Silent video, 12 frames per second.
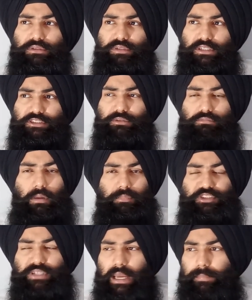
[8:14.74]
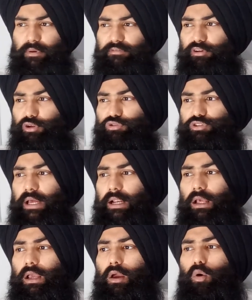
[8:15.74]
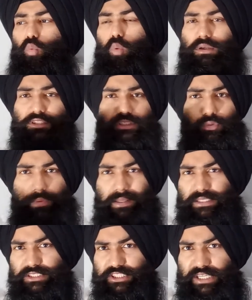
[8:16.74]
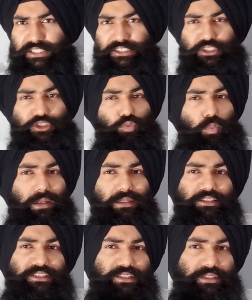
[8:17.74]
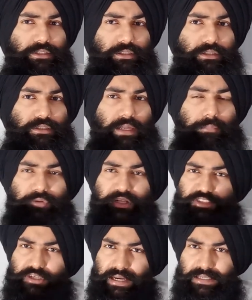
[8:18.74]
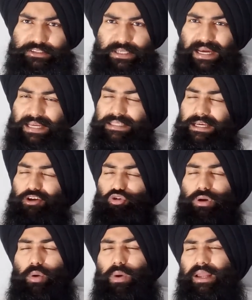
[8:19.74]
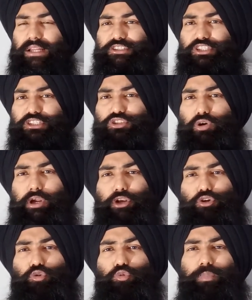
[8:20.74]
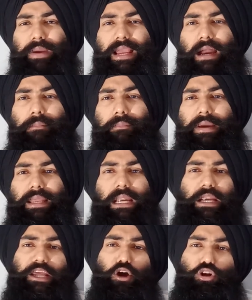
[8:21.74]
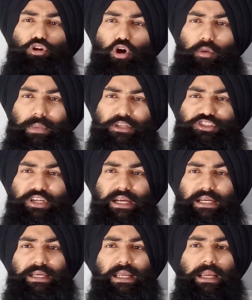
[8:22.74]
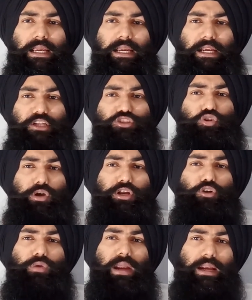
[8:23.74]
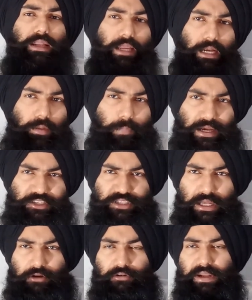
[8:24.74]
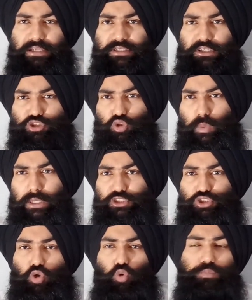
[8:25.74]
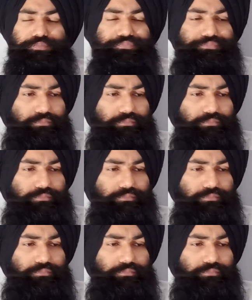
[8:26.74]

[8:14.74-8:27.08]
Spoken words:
such rubbish type of news that once the weather changes, once the temperature gets high, the coronavirus is going to become in a dormant state. It is going to get killed by sun rays and so and so.